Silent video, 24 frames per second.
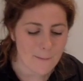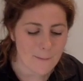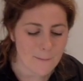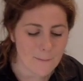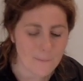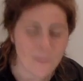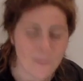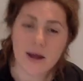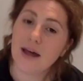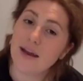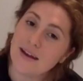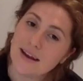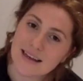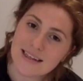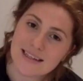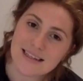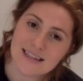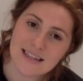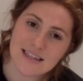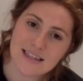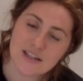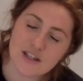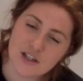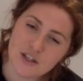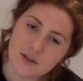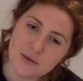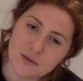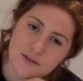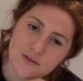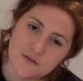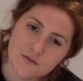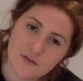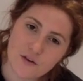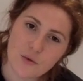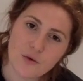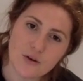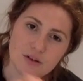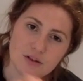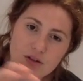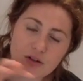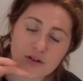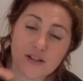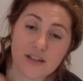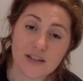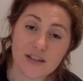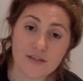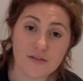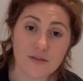But a nice thing to do is focus
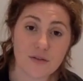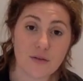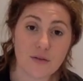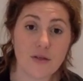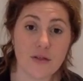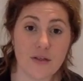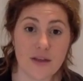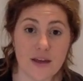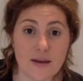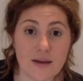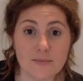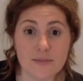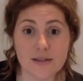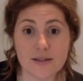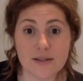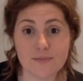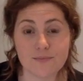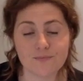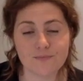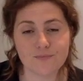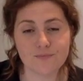on different themes.